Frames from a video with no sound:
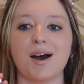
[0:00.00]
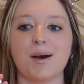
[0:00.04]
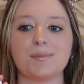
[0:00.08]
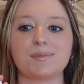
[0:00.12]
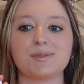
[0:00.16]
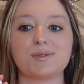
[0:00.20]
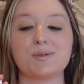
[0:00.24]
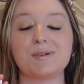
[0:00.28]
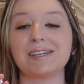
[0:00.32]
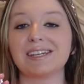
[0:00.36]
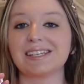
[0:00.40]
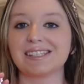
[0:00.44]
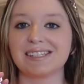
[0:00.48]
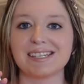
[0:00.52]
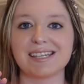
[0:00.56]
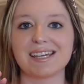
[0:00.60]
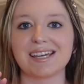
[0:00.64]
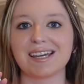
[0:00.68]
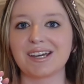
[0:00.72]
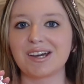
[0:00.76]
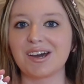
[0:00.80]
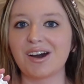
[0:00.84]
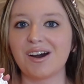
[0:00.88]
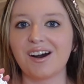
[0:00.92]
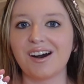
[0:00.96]
So he doesn't
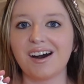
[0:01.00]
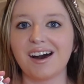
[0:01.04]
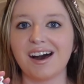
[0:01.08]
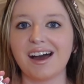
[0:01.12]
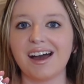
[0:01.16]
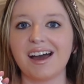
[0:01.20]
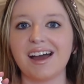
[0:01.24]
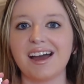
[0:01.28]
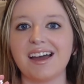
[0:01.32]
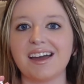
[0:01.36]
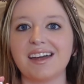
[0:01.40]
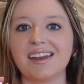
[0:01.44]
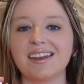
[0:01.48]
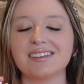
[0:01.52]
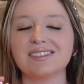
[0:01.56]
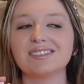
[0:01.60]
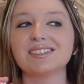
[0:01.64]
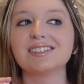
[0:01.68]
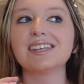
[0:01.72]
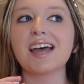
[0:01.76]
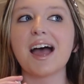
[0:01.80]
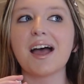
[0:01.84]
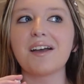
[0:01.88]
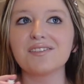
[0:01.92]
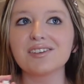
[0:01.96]
get caught.
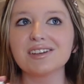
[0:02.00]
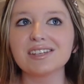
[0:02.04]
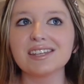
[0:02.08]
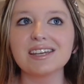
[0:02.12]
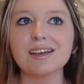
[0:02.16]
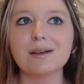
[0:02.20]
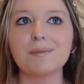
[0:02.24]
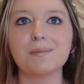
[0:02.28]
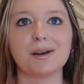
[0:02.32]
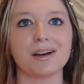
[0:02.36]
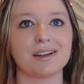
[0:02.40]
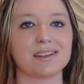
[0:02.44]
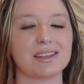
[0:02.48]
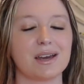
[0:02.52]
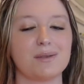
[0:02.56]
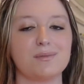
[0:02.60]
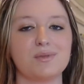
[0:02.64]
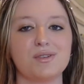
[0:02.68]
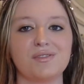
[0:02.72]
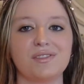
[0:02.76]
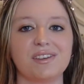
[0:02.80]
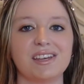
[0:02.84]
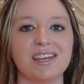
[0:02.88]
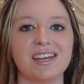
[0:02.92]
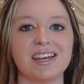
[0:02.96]
Just everything about that
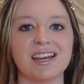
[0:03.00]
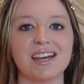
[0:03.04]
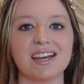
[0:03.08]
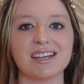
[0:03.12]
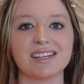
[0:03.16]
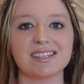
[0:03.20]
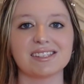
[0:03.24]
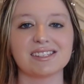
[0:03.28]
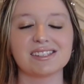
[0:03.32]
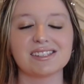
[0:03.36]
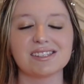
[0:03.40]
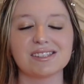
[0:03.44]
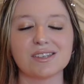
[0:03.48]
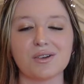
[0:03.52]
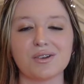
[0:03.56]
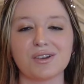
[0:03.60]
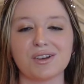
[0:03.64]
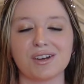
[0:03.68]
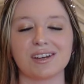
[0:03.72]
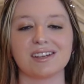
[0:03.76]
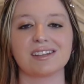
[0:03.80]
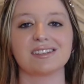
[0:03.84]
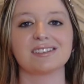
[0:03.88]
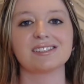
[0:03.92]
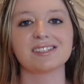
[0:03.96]
movie is so
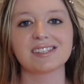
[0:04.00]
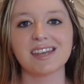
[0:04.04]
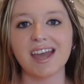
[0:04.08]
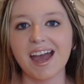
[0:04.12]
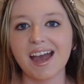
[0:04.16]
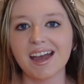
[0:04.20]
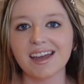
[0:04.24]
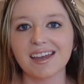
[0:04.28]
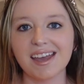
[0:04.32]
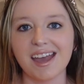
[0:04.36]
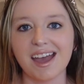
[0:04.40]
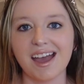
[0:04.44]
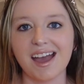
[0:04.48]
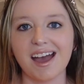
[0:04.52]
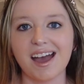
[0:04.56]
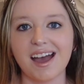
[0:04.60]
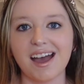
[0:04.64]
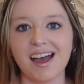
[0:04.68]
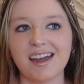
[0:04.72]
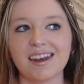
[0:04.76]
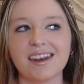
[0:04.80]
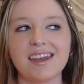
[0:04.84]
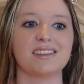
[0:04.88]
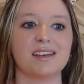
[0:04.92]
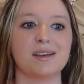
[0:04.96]
good. Scat
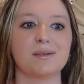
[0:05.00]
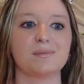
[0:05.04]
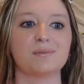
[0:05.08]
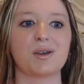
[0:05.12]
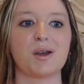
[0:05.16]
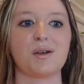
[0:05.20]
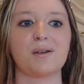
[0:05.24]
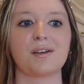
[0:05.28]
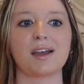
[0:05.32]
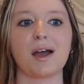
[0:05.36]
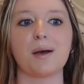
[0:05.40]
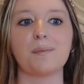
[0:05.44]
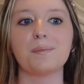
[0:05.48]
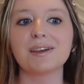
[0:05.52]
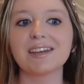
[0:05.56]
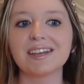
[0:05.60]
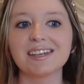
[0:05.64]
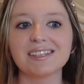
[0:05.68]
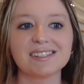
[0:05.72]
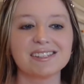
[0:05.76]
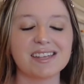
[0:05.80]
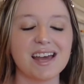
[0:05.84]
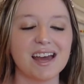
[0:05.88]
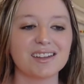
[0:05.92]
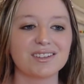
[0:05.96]
Cat, them going up
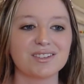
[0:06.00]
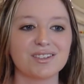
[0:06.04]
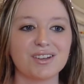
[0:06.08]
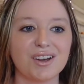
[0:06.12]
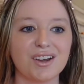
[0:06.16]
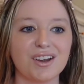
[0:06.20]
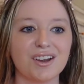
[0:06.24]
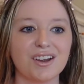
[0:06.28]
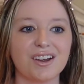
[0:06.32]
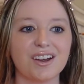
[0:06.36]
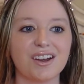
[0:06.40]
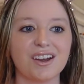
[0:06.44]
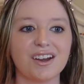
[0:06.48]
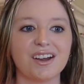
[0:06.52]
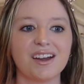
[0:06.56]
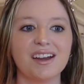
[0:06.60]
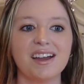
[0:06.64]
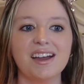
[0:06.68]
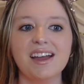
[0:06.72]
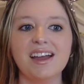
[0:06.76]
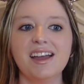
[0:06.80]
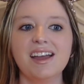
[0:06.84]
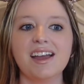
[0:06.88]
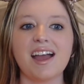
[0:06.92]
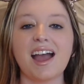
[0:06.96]
against Edgar,
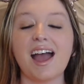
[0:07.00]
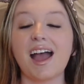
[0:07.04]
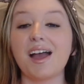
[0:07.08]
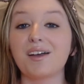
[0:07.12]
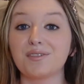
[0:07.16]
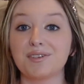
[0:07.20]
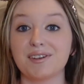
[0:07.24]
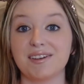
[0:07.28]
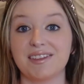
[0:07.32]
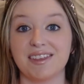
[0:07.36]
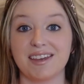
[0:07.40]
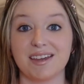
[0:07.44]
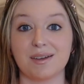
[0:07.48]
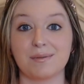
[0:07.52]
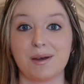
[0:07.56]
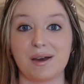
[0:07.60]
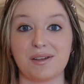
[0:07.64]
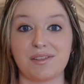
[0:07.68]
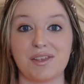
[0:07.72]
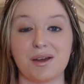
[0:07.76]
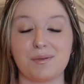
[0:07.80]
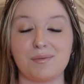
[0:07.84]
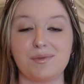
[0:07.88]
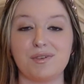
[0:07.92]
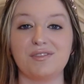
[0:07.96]
everything about
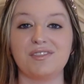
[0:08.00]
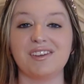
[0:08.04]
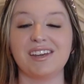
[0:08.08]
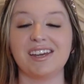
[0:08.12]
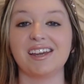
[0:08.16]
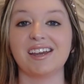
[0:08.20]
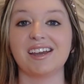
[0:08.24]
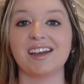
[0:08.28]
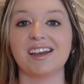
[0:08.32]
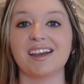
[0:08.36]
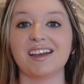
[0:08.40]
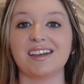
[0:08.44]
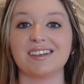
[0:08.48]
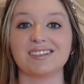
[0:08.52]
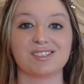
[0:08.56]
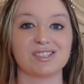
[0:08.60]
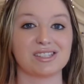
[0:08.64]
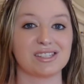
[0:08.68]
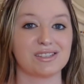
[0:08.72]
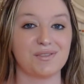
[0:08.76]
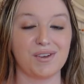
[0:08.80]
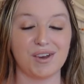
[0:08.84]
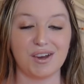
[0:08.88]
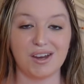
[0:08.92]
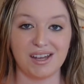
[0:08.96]
that movie is
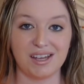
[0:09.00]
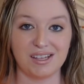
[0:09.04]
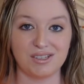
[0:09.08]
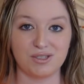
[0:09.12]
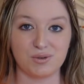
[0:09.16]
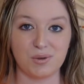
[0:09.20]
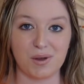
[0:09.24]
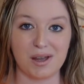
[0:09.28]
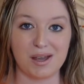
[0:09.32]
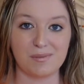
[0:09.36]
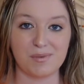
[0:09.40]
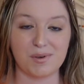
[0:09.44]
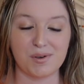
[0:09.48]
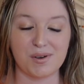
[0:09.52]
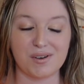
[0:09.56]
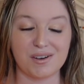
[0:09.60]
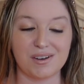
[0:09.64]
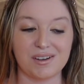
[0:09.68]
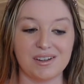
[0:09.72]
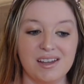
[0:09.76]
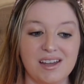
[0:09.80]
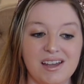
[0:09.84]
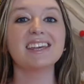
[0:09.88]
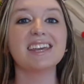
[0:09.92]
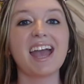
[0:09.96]
just very
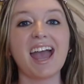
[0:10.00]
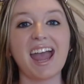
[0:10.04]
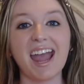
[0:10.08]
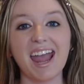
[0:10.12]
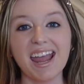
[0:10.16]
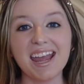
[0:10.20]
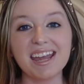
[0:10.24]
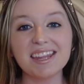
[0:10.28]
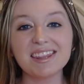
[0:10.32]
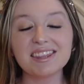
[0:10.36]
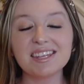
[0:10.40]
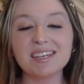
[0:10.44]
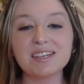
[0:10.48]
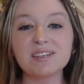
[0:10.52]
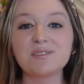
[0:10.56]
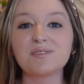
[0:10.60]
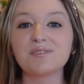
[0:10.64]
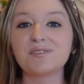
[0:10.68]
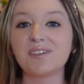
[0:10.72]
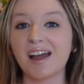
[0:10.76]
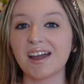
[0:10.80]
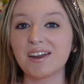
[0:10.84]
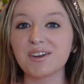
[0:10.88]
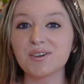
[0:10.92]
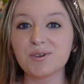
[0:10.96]
enjoyable. The 8th and
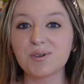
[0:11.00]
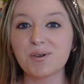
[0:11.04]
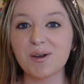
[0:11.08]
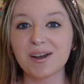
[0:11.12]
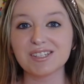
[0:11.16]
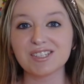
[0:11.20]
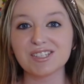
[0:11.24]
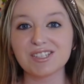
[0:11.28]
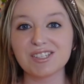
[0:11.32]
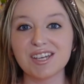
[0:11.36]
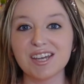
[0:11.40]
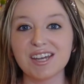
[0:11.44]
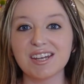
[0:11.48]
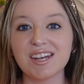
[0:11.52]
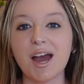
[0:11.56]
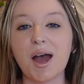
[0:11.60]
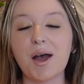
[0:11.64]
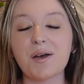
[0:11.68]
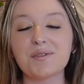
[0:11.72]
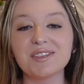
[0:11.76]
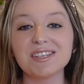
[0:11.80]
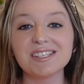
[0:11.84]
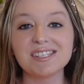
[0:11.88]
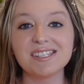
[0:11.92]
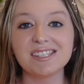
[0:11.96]
final question
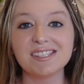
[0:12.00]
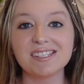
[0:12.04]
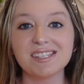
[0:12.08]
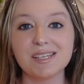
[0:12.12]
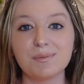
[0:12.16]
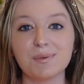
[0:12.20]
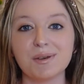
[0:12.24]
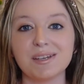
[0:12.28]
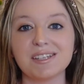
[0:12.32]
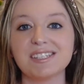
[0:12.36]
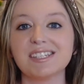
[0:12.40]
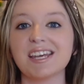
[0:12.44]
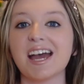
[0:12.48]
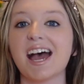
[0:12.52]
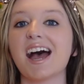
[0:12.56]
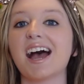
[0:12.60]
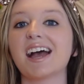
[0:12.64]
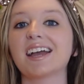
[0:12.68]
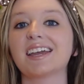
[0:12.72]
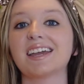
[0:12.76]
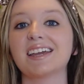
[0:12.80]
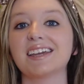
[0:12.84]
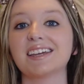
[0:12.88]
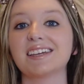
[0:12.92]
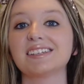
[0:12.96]
of this Disney pin
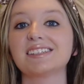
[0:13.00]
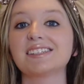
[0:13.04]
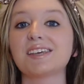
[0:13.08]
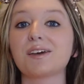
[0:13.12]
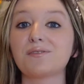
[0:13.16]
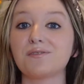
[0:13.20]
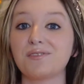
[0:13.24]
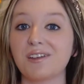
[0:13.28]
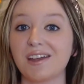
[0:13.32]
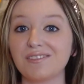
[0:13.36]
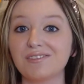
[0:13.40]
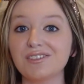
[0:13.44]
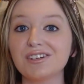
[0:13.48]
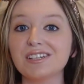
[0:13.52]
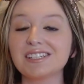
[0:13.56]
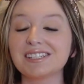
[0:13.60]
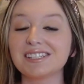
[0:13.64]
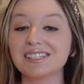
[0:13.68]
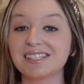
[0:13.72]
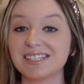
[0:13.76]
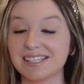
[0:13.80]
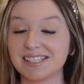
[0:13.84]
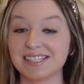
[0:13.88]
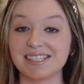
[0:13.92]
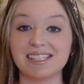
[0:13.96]
tag is favorite
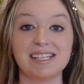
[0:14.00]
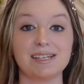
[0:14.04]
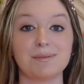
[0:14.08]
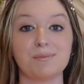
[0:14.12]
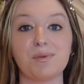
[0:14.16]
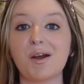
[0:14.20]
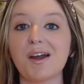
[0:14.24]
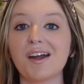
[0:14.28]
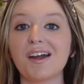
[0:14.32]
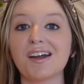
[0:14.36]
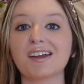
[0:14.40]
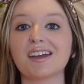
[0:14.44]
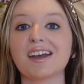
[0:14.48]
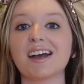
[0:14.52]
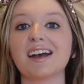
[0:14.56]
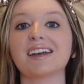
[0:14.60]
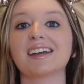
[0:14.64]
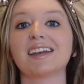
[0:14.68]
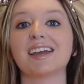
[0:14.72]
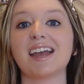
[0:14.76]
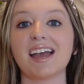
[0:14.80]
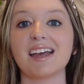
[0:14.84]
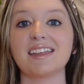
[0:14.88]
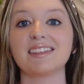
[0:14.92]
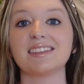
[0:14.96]
Disney park.
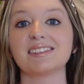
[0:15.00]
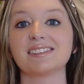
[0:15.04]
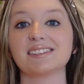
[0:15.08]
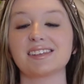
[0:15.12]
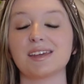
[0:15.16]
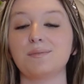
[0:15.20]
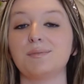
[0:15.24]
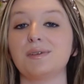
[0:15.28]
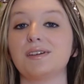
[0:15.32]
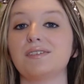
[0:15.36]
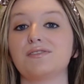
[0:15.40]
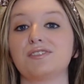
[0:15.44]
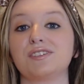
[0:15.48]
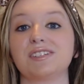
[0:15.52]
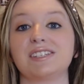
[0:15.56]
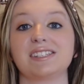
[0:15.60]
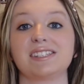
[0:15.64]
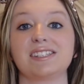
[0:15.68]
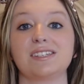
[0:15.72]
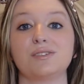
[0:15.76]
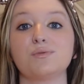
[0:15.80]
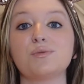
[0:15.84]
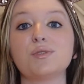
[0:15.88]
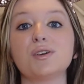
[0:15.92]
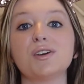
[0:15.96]
Again, this can be for
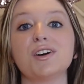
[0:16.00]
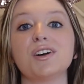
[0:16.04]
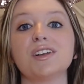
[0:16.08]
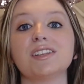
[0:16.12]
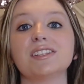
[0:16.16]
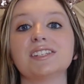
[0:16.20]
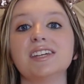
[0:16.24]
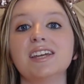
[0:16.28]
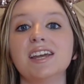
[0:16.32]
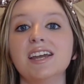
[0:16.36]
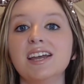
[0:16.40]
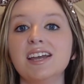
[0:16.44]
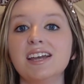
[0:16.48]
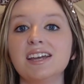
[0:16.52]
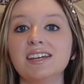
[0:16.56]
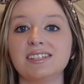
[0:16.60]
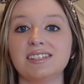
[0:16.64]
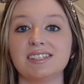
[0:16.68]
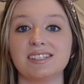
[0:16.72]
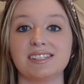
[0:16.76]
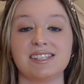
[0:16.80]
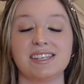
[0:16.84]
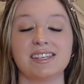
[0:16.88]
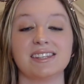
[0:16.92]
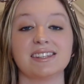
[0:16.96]
Disney World,
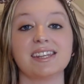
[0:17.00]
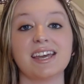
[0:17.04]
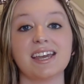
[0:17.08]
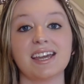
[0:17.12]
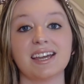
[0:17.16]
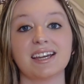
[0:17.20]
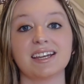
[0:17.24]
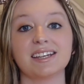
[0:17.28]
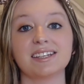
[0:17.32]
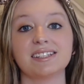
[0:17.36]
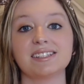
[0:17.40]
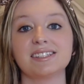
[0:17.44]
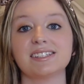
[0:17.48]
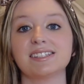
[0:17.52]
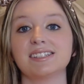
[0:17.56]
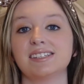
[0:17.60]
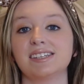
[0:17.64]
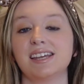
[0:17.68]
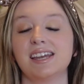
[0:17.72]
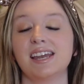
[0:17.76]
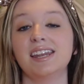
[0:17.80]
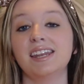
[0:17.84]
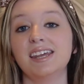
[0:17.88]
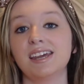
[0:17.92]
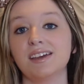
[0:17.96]
Disneyland,
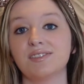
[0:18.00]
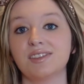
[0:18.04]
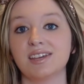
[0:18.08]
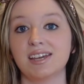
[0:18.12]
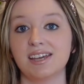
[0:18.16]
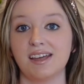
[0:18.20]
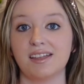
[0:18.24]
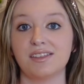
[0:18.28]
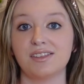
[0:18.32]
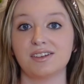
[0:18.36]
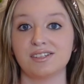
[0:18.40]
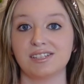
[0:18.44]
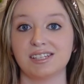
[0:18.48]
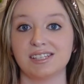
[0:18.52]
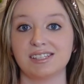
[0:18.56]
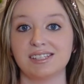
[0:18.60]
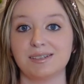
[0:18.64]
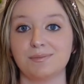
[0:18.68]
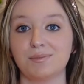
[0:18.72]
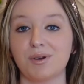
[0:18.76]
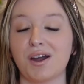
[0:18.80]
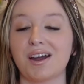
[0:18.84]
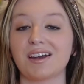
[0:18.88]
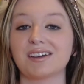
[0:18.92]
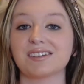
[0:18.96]
any of the other Disney
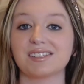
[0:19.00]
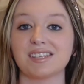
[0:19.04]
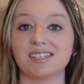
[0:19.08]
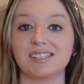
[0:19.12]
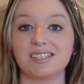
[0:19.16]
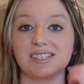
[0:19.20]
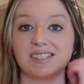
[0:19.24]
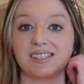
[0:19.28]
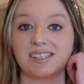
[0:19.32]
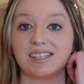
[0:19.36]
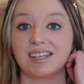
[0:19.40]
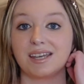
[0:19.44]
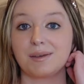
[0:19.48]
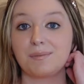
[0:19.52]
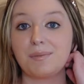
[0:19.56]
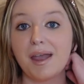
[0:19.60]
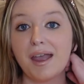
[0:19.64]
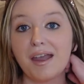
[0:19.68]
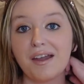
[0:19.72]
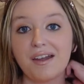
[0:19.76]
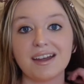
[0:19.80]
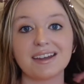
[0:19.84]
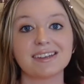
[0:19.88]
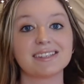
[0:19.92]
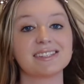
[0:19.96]
parks like Disneyland
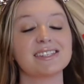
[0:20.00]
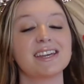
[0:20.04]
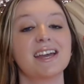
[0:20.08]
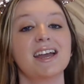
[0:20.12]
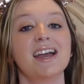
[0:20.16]
Paris.